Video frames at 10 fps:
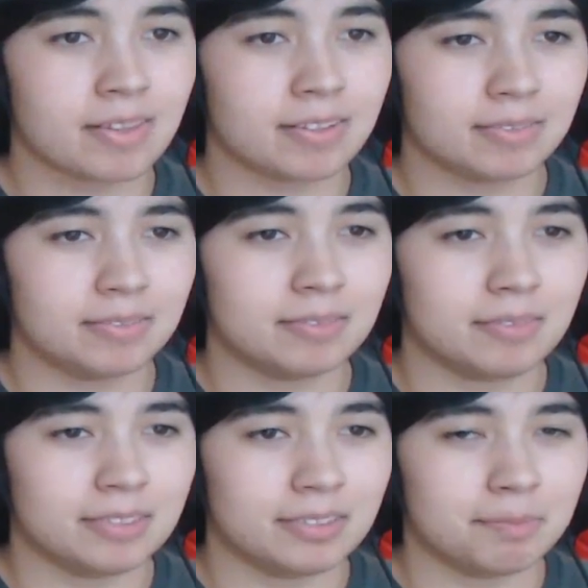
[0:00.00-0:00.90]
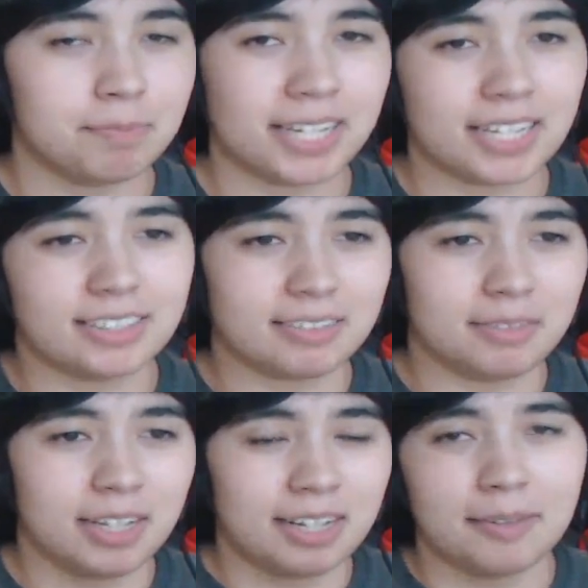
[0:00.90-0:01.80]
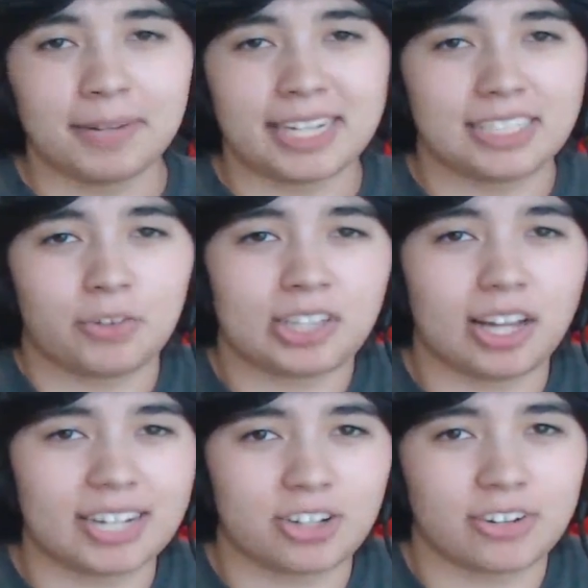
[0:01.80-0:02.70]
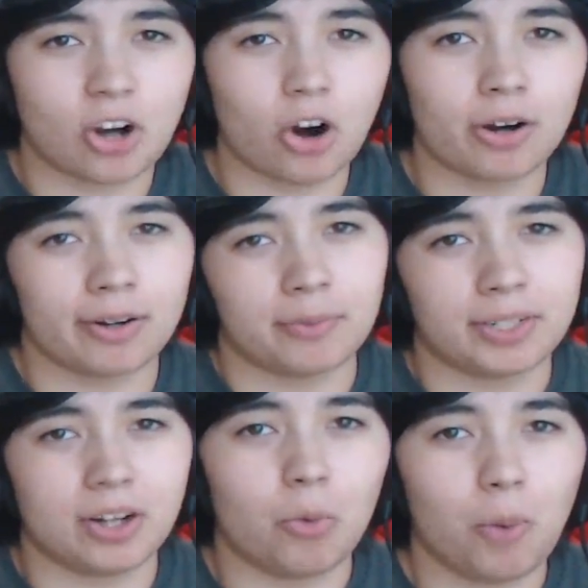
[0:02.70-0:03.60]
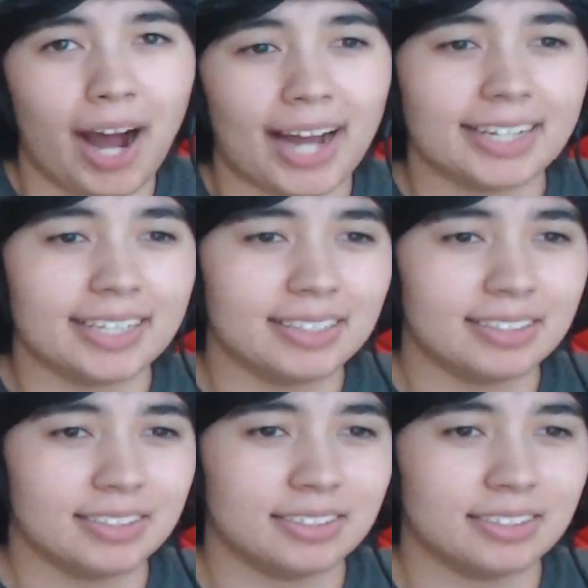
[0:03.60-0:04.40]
four, and it's because, their duty to because if we saw Legend of Korra, we know why. Nations.